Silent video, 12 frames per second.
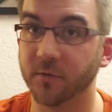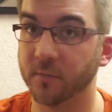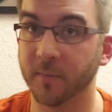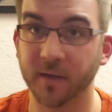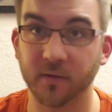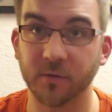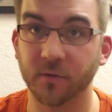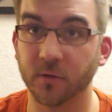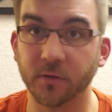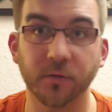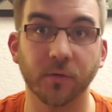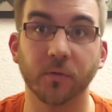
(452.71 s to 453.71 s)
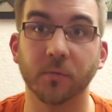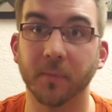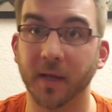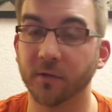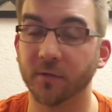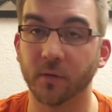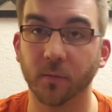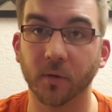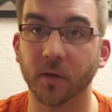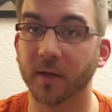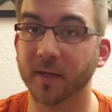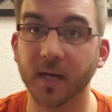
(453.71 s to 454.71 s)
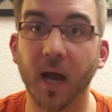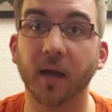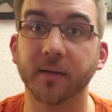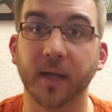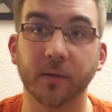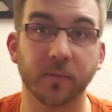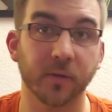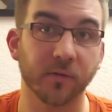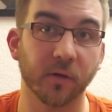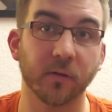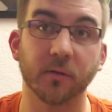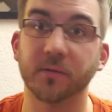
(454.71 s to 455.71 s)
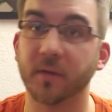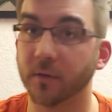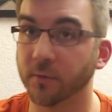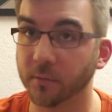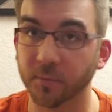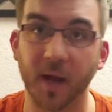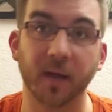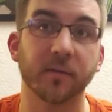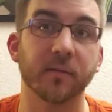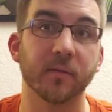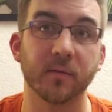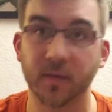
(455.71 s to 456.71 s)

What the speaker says: Messenger to make sure we're in contact with each other, scheduling practices,